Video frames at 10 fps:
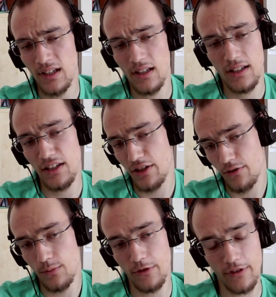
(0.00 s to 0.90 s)
Here you
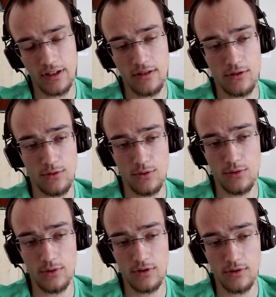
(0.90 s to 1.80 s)
move it
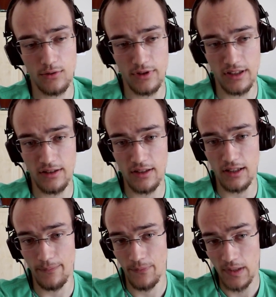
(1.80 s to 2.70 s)
to d3.